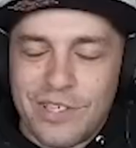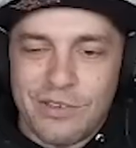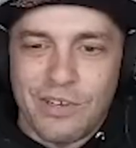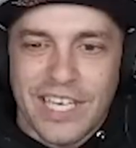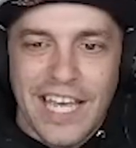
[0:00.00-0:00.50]
We
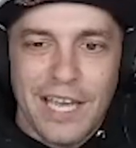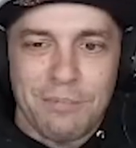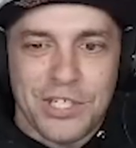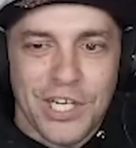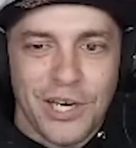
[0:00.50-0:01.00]
do a
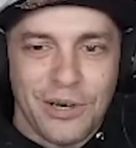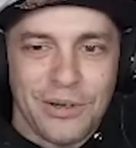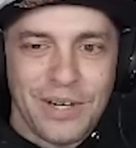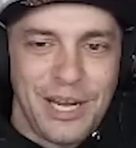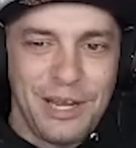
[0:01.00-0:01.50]
game
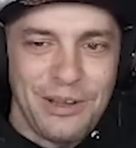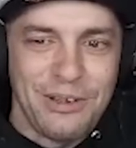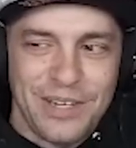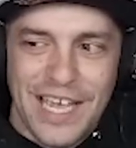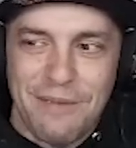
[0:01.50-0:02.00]
show.
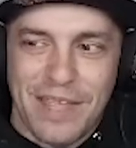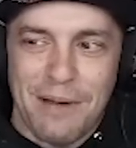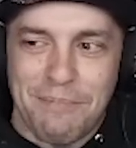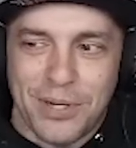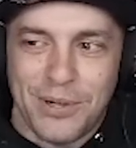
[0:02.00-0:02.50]
Name
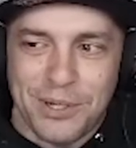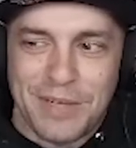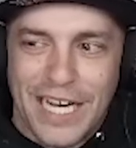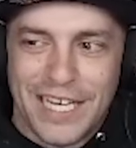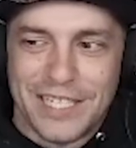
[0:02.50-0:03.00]
that
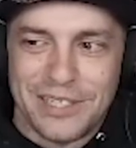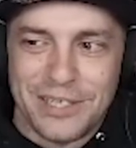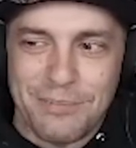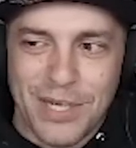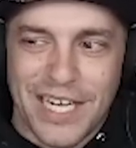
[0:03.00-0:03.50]
Pokemon,
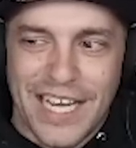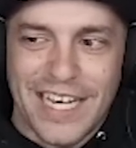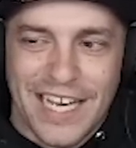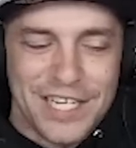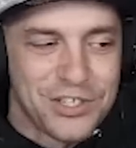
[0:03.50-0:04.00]
but
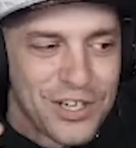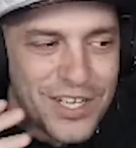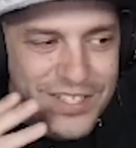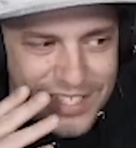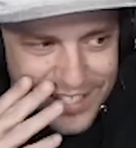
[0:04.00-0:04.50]
AI
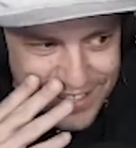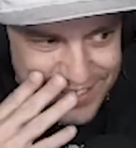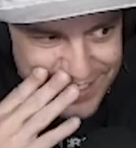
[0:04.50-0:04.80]
draws it.